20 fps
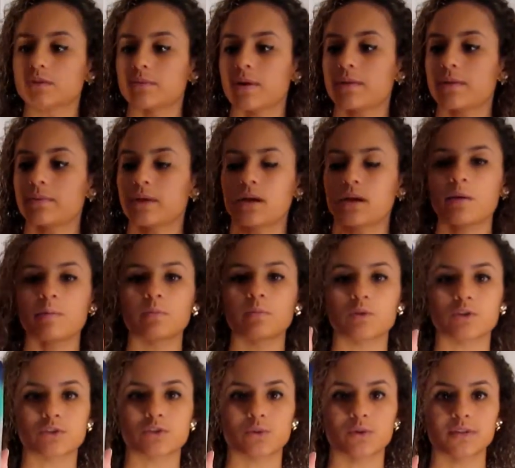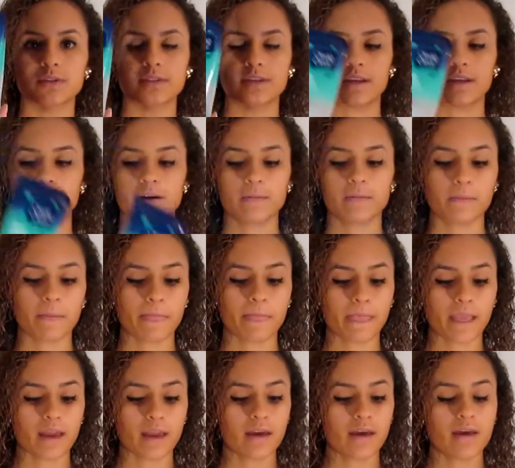probably a couple more squirts in here.
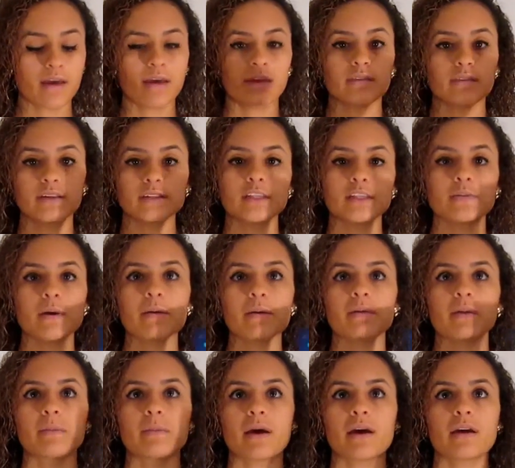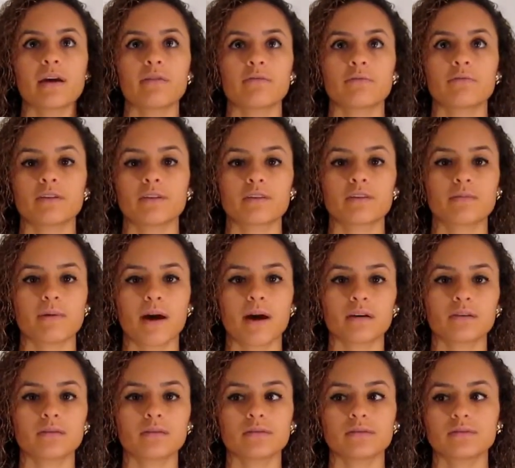This is probably my 5th
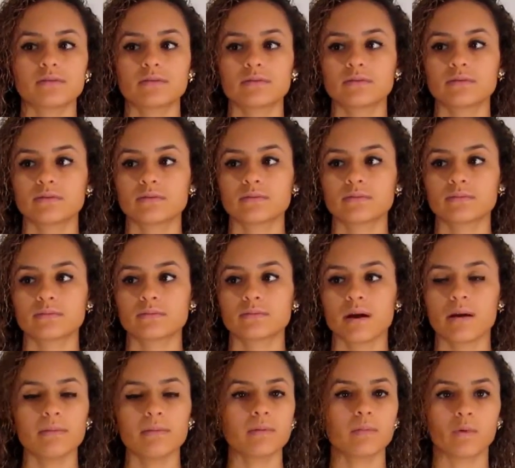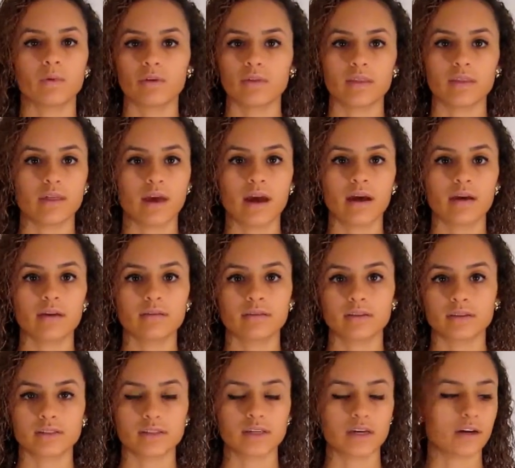bottle, probably more than that,
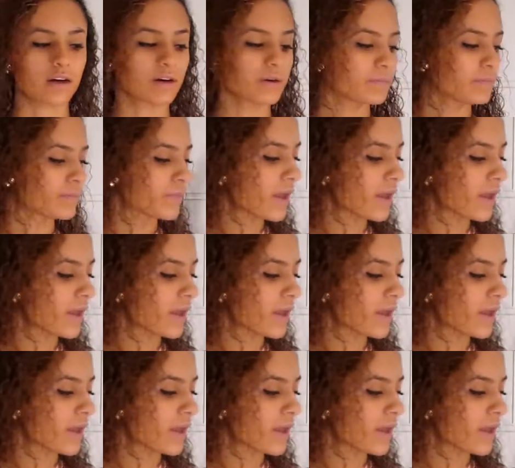this year.